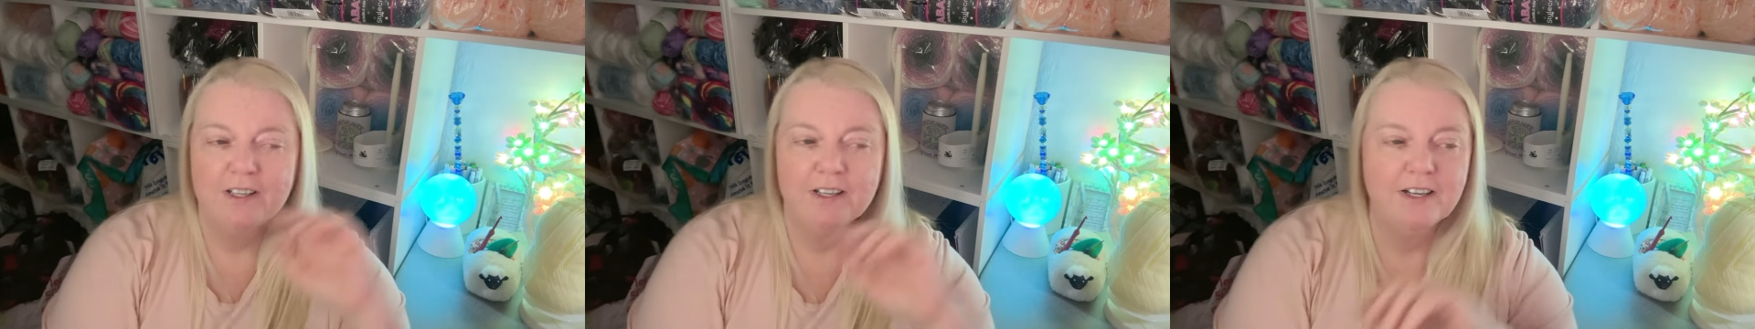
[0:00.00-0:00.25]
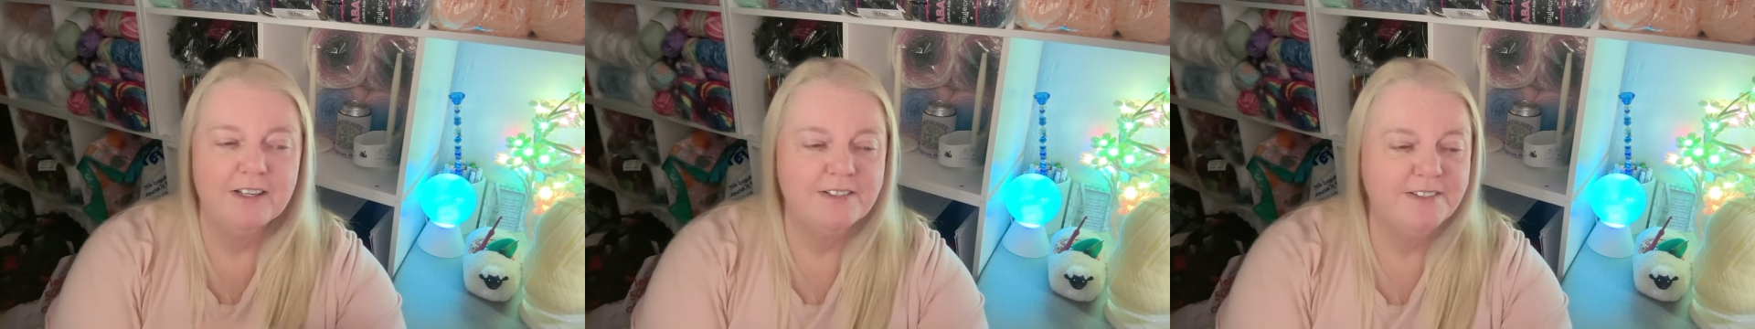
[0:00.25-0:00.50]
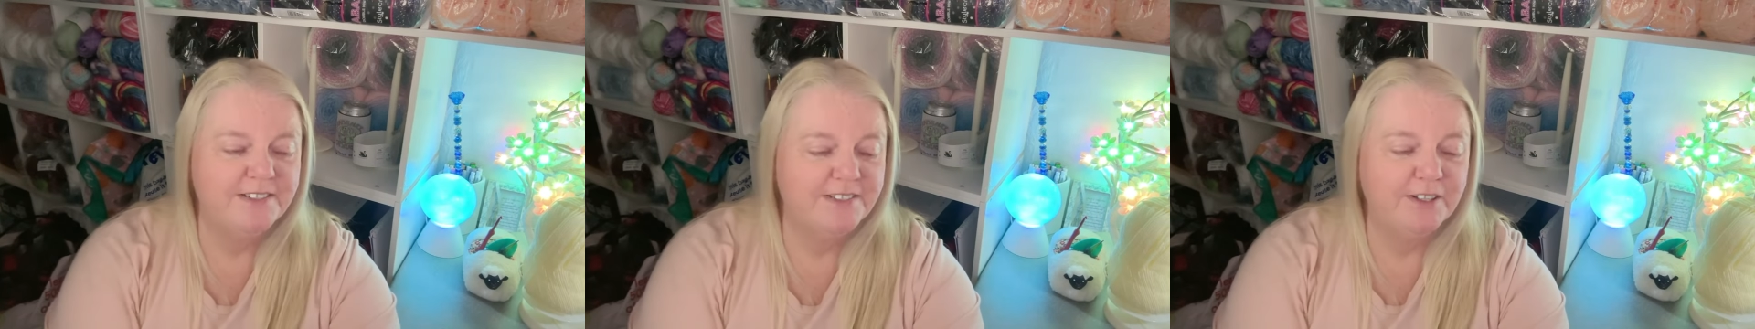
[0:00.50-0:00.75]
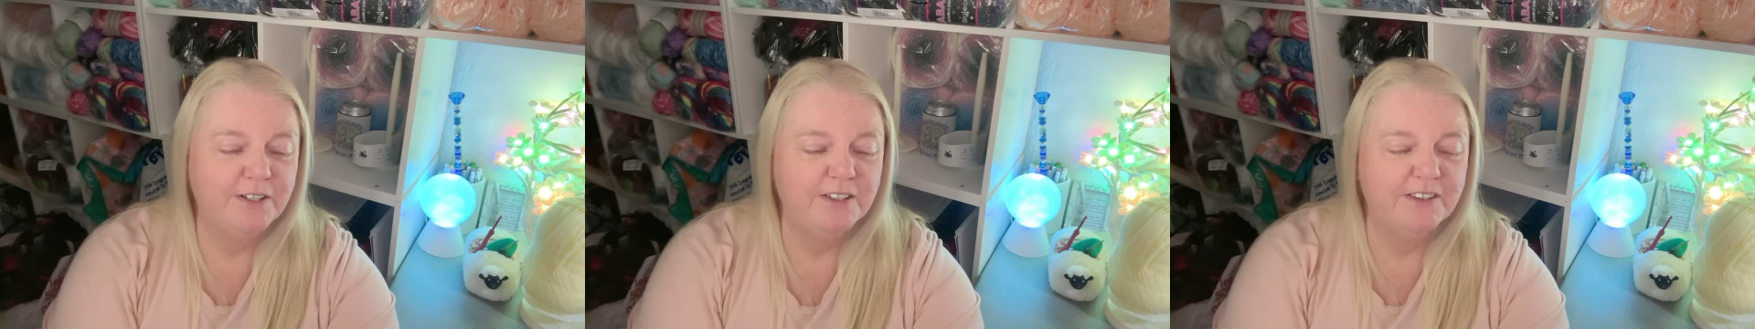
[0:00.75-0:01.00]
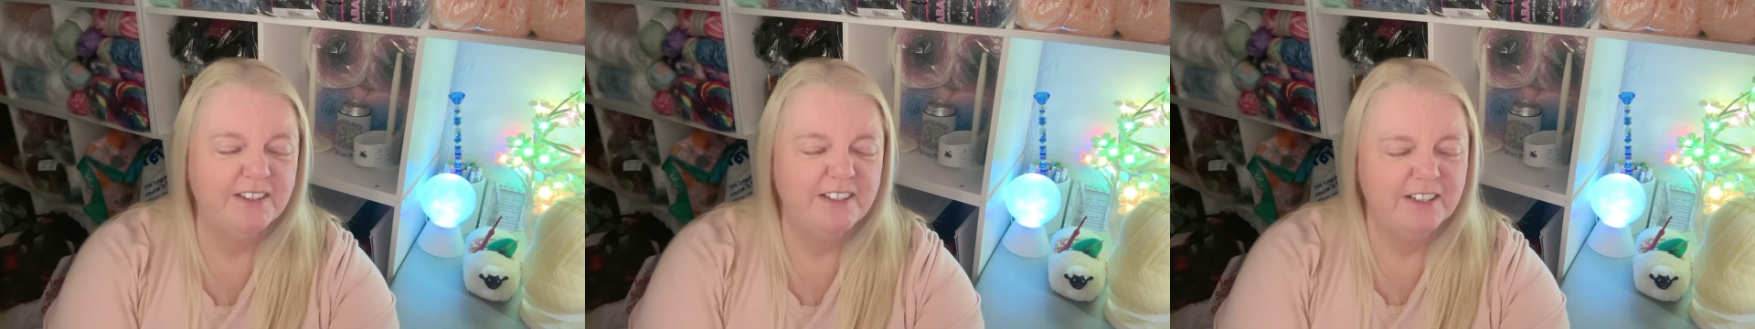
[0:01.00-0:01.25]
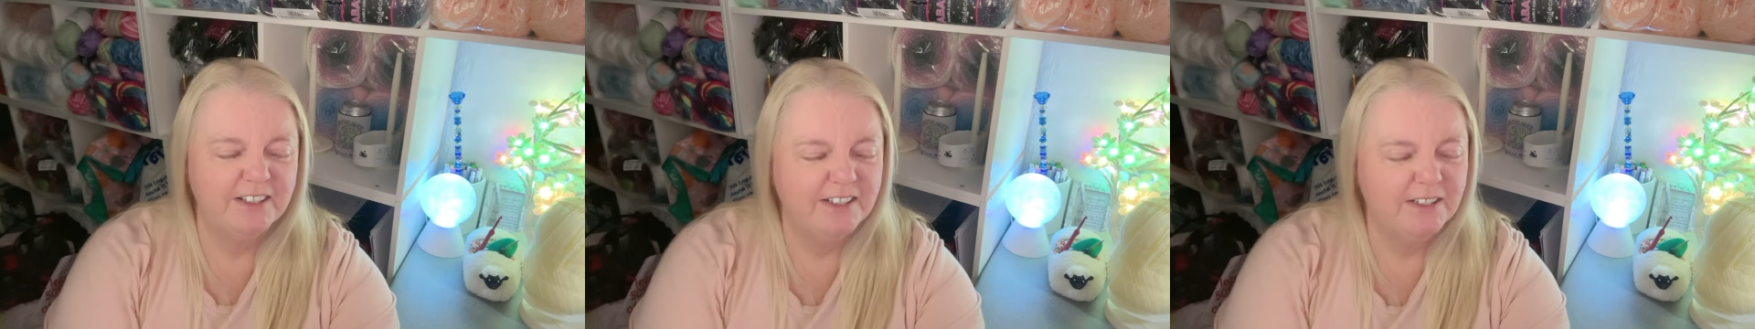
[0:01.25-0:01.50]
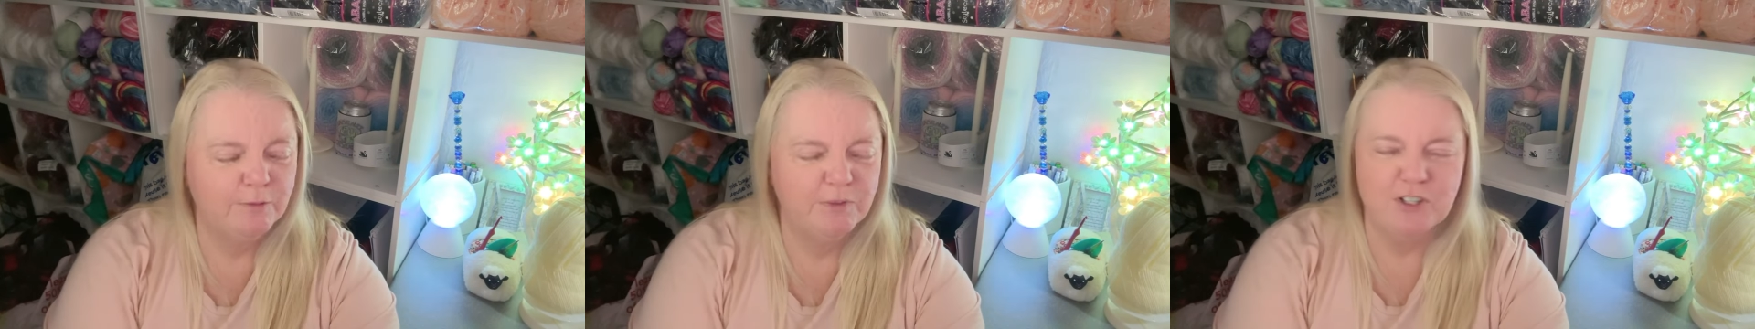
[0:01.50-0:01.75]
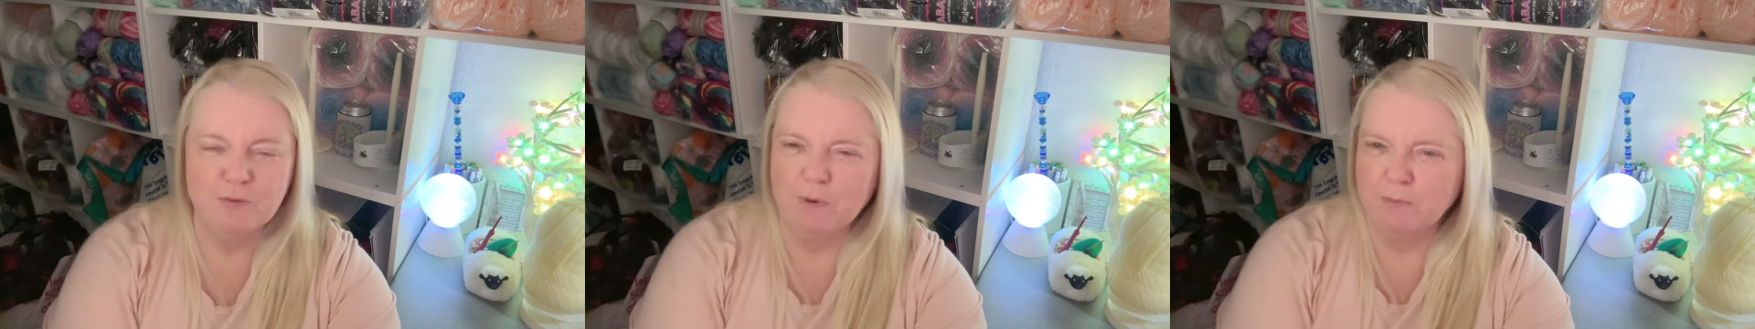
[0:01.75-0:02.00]
And so, you know, you didn't know
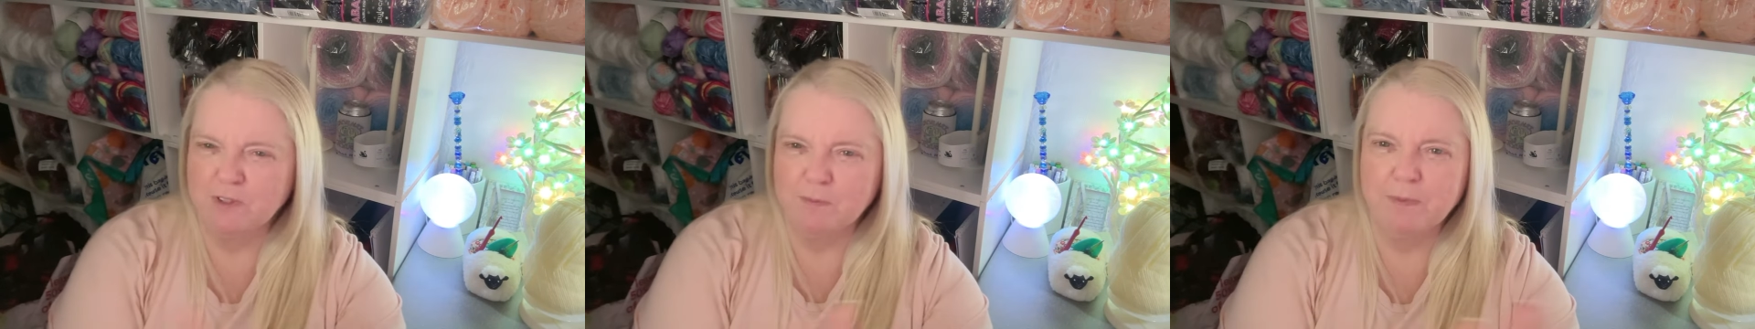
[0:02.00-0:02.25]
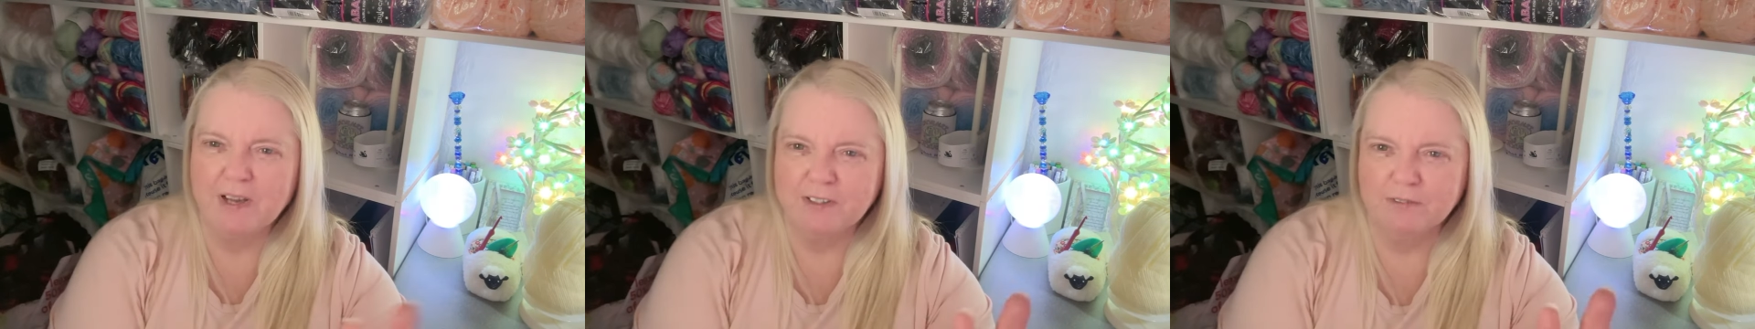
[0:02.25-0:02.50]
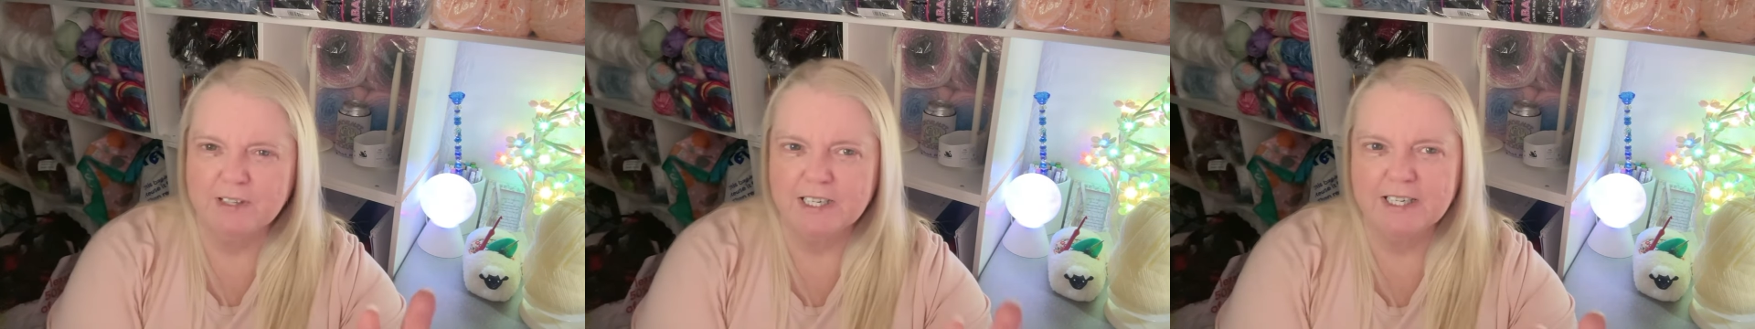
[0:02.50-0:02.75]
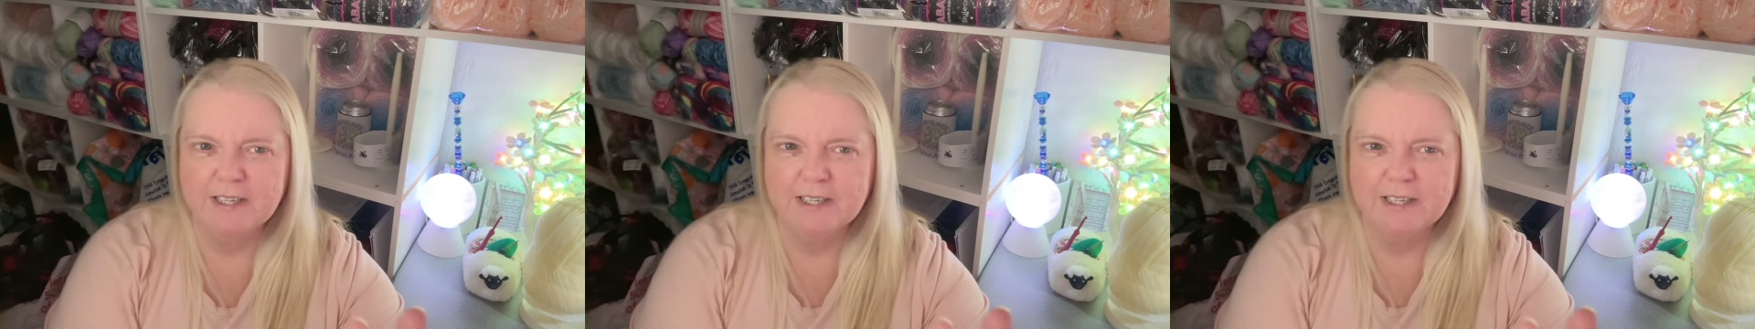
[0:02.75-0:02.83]
which one was better really.